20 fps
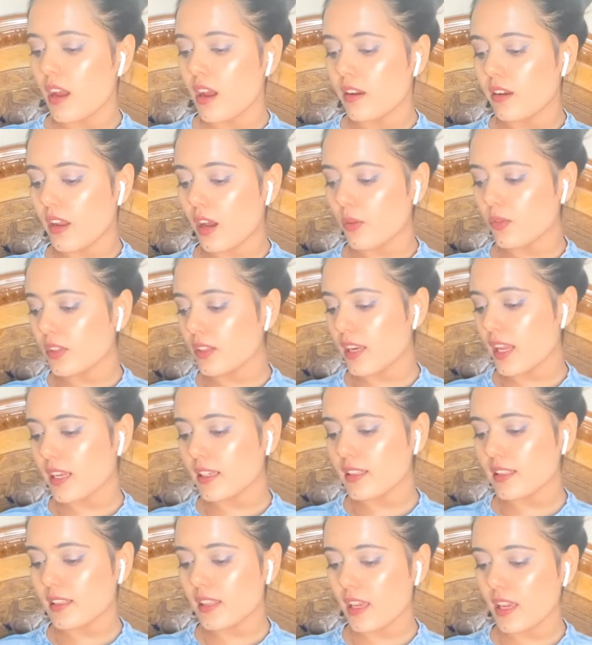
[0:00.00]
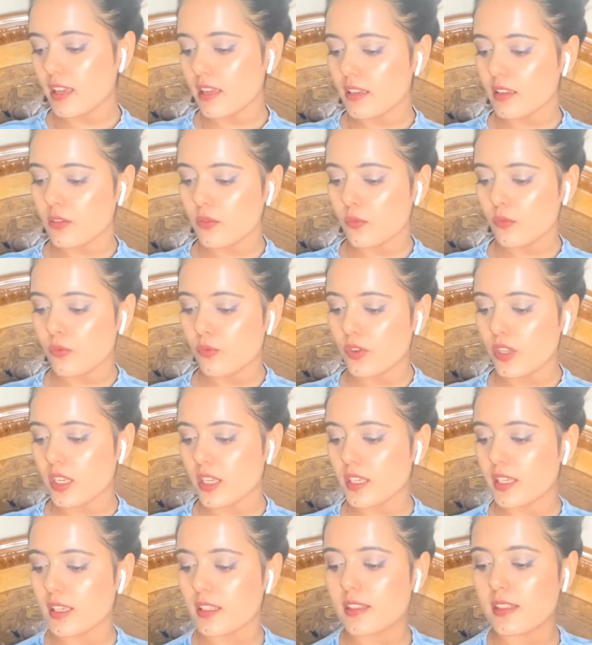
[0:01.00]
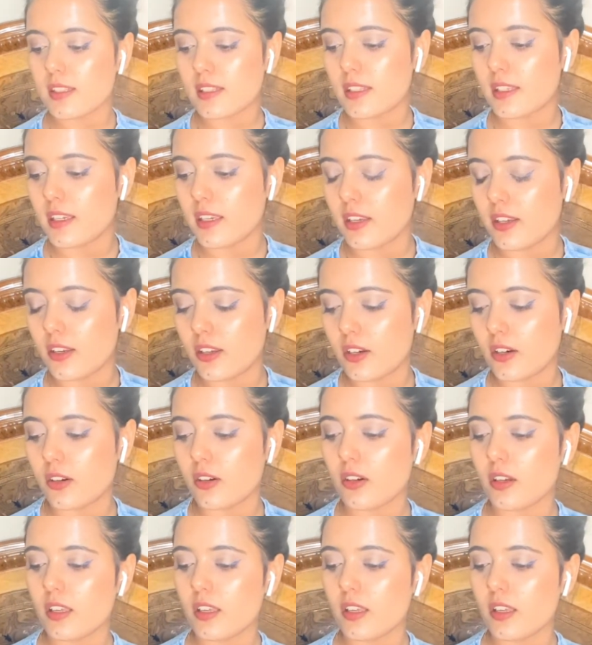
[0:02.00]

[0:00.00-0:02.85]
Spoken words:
Now the next thing we can see here